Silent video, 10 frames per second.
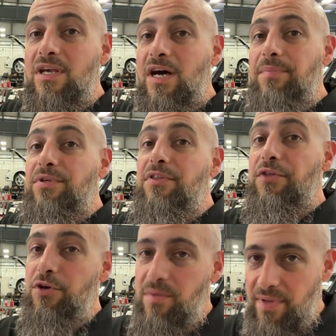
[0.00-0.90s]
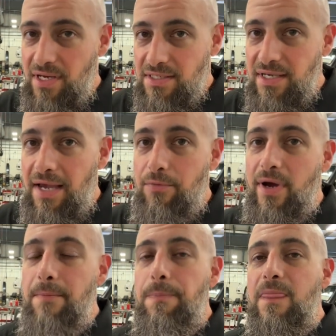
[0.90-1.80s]
up to 30 PSI,
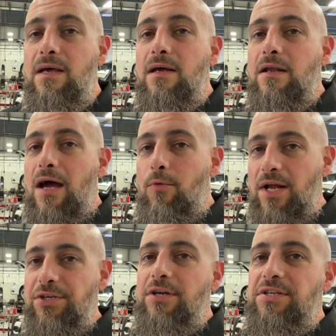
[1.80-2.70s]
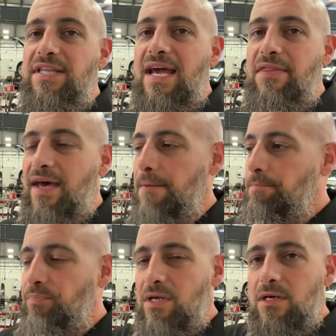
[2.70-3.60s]
right? Now, I want you to understand that
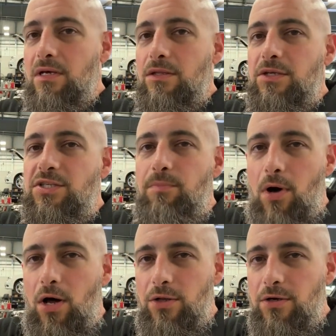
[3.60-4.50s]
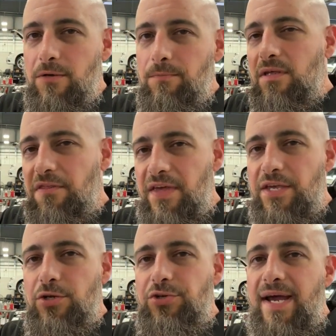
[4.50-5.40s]
the smaller the thing
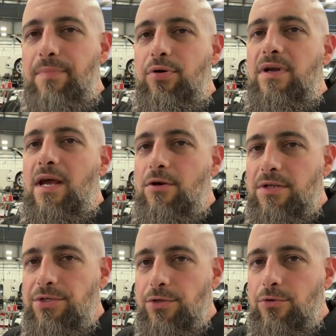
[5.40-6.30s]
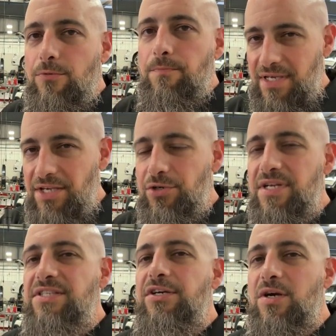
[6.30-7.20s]
you're trying to put air into, the easier it
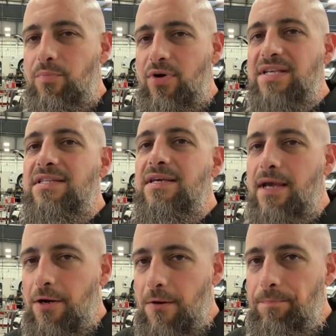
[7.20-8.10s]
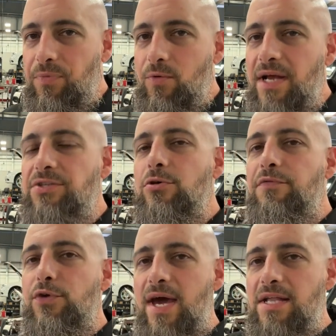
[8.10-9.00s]
is to compress the air, right? So
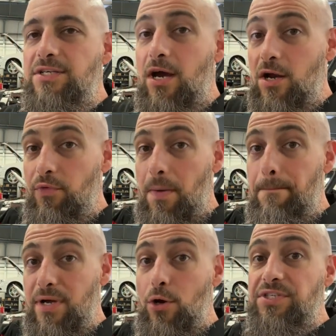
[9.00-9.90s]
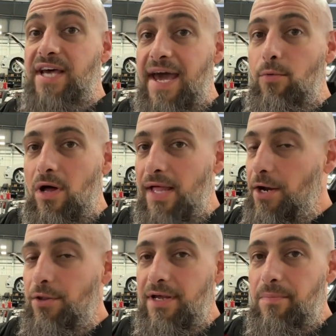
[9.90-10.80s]
if you got a tire with a big old sidewall on
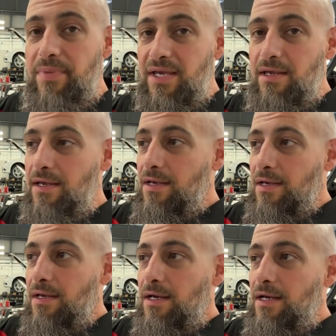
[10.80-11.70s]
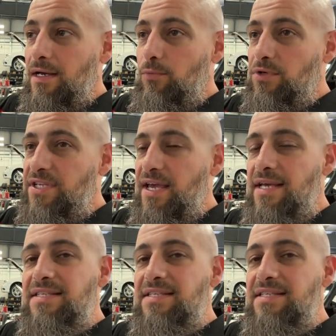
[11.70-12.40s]
it, or like a big, we'll say a